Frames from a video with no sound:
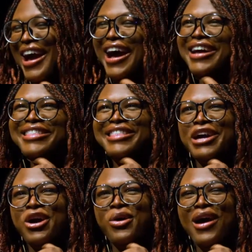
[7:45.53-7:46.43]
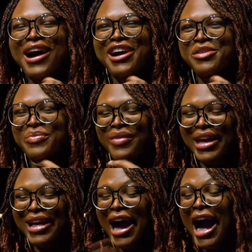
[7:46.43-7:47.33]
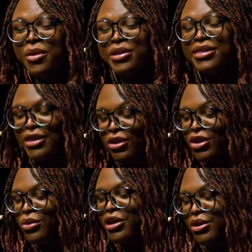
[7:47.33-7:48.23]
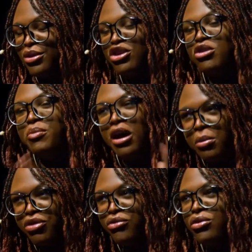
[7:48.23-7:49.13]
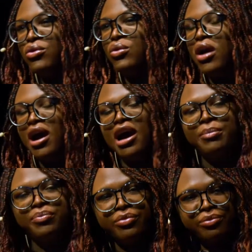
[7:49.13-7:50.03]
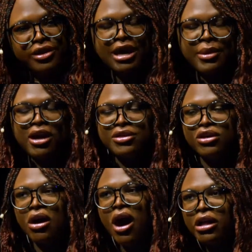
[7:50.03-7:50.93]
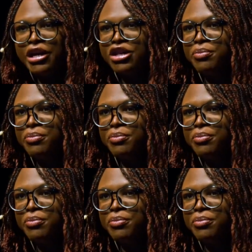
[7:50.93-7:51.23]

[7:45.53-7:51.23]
and so I was still doing YouTube up through the time I got into college.